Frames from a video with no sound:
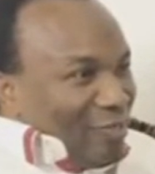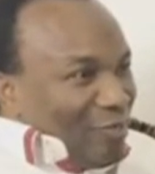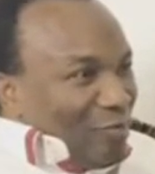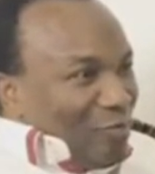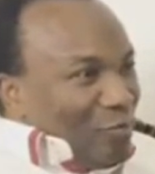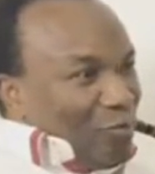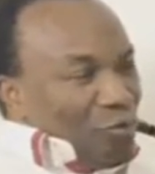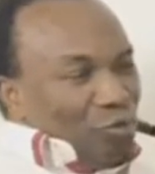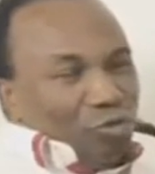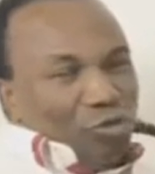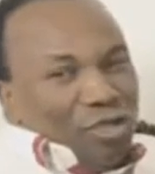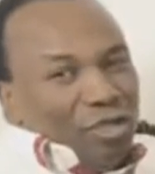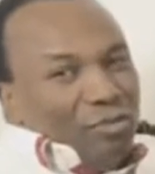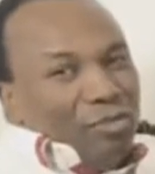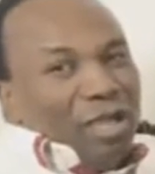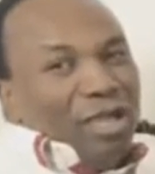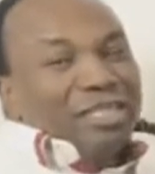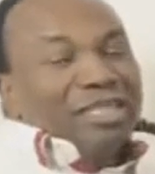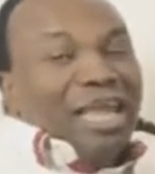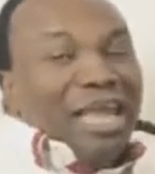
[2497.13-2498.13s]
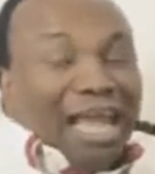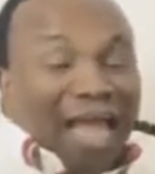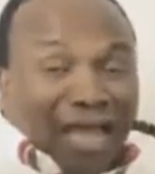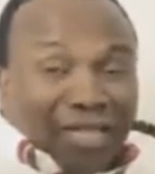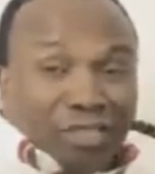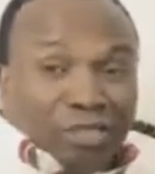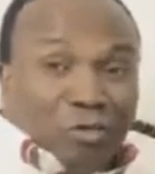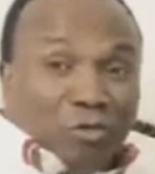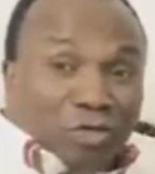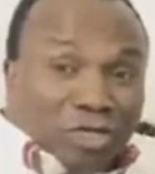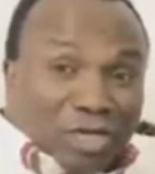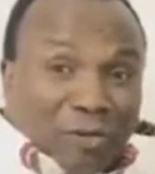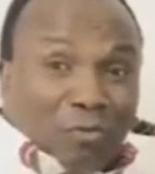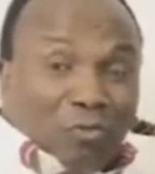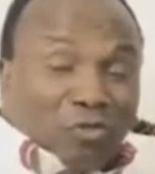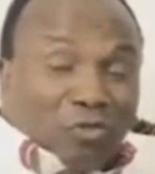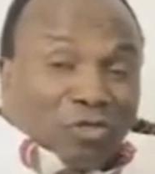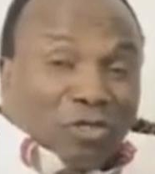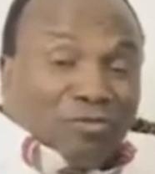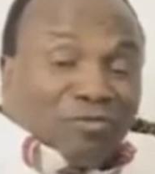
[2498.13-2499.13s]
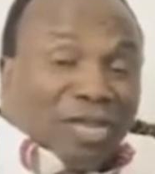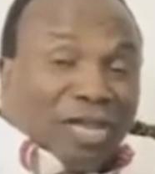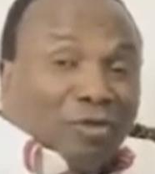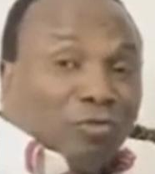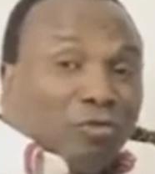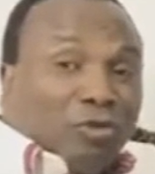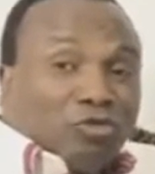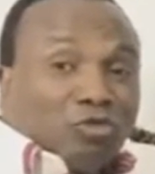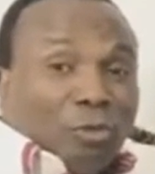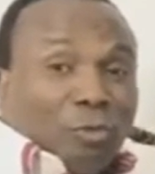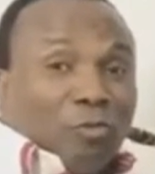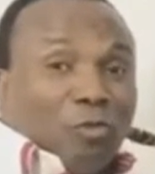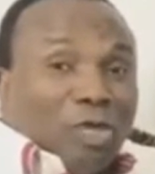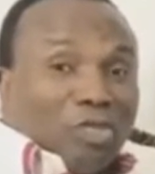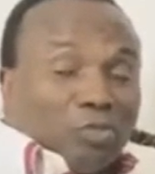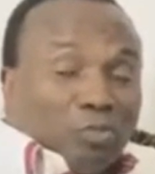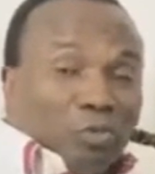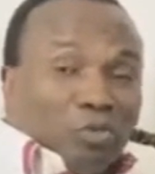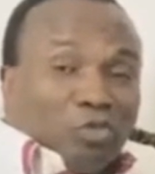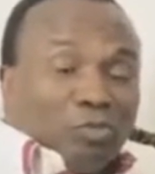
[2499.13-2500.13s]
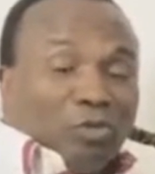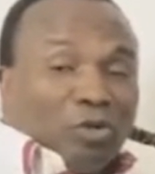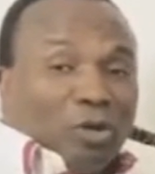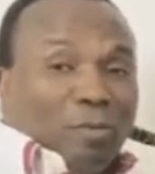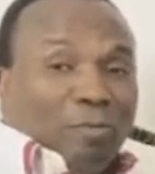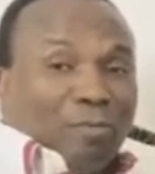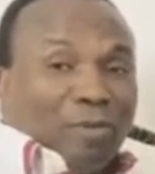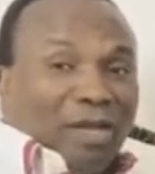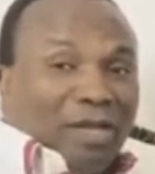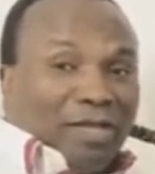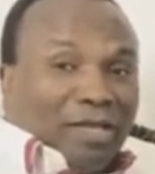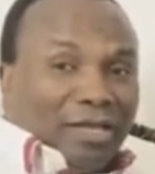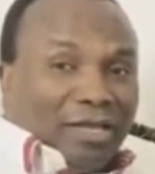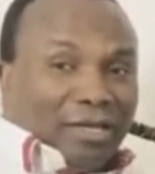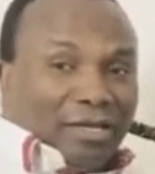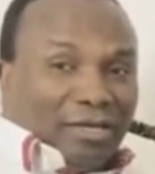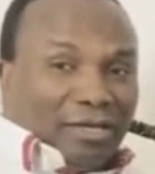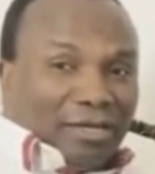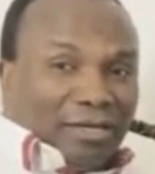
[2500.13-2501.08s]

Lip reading: We shouldn't. They are the Muslims are the ones who are supposed to be complaining.